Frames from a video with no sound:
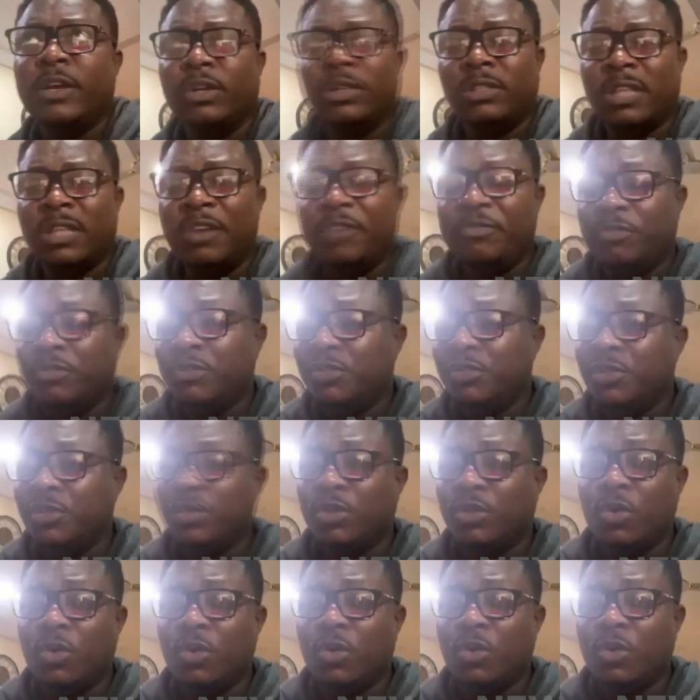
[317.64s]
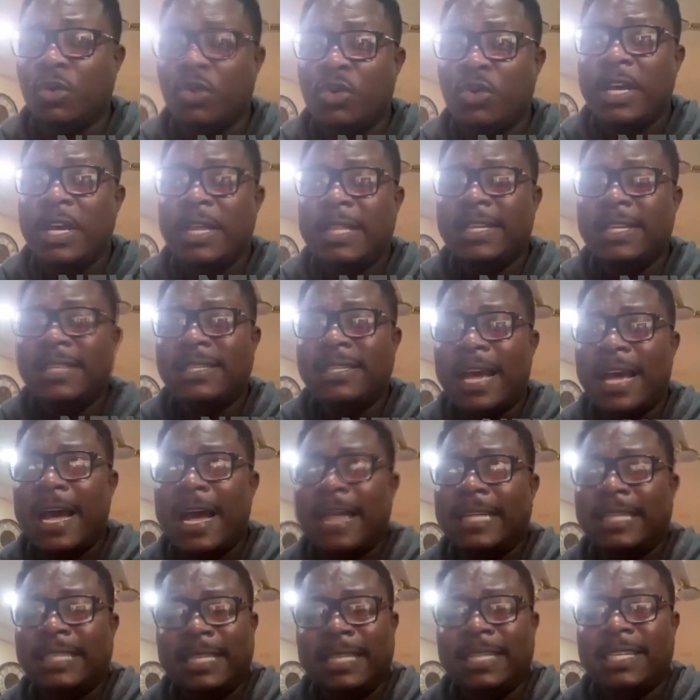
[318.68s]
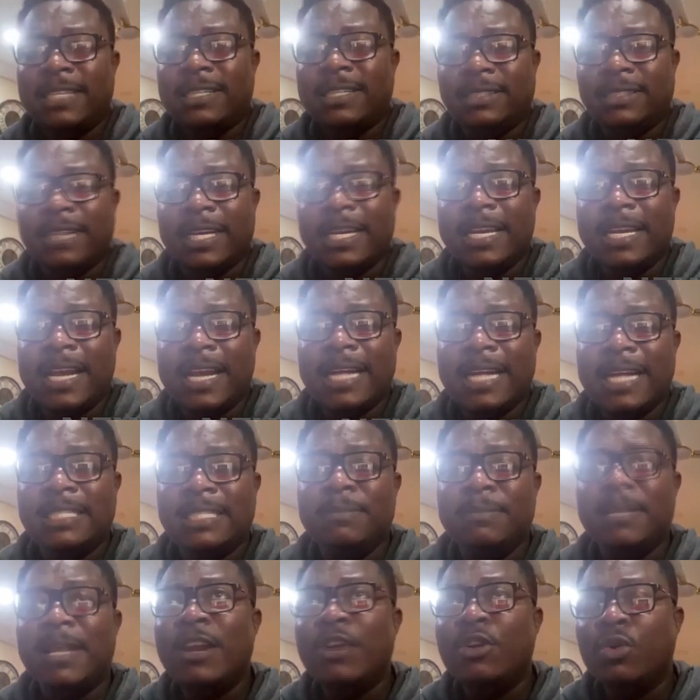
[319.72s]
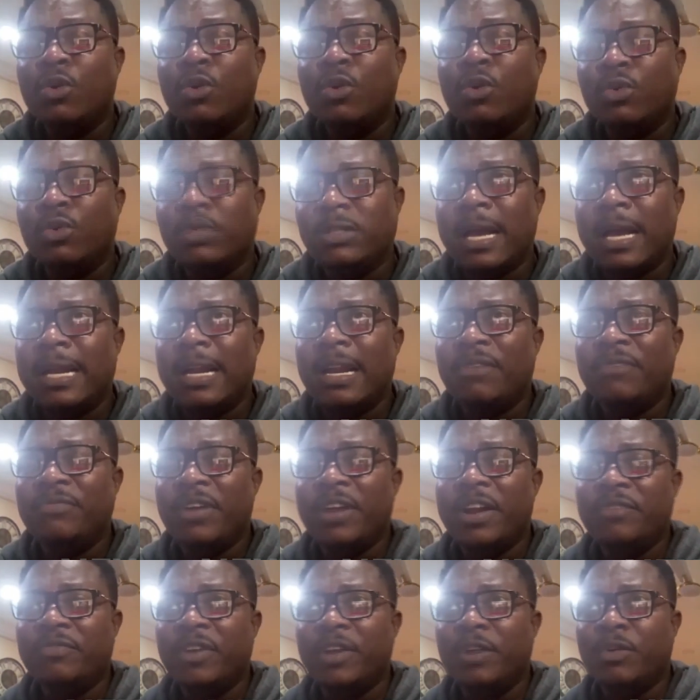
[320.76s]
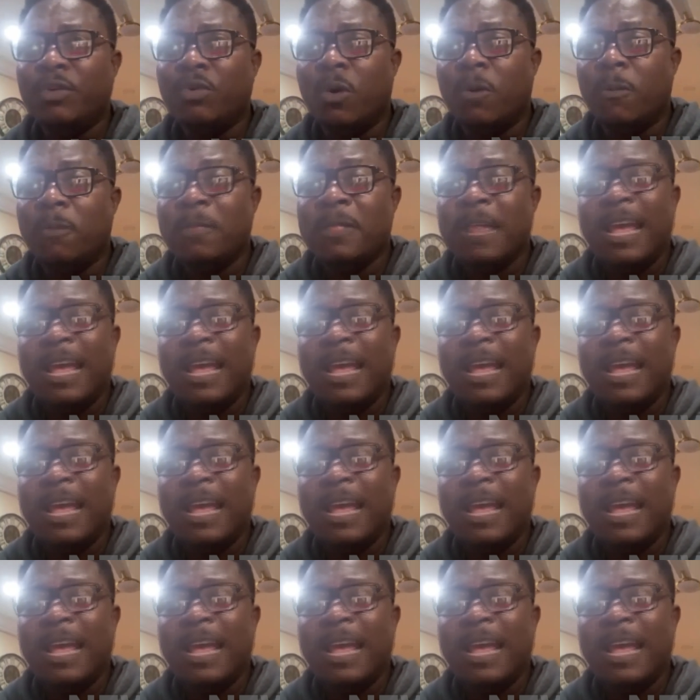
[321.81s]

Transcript: Osaifosu. So this is a technical team that knows Ghana very, very well.